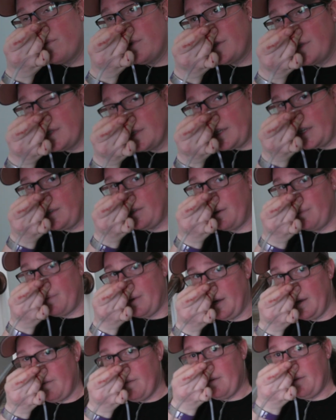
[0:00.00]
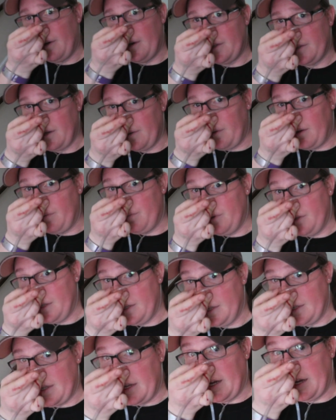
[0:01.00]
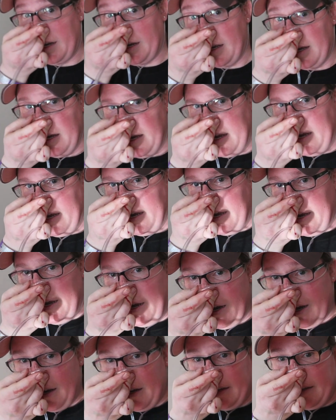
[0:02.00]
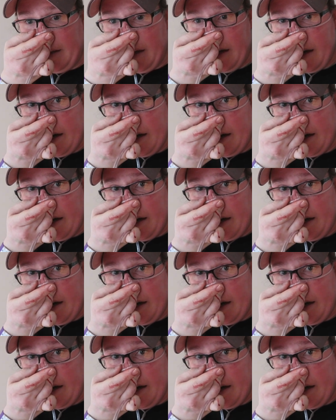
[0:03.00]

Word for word: which is like dripping everywhere. So I'm gonna put this down and